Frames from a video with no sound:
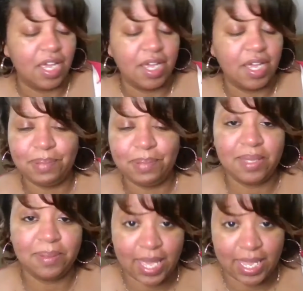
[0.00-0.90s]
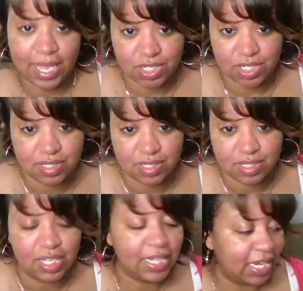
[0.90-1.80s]
Be patient.
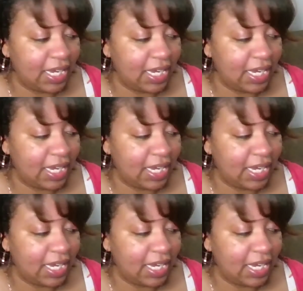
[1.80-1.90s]
Again,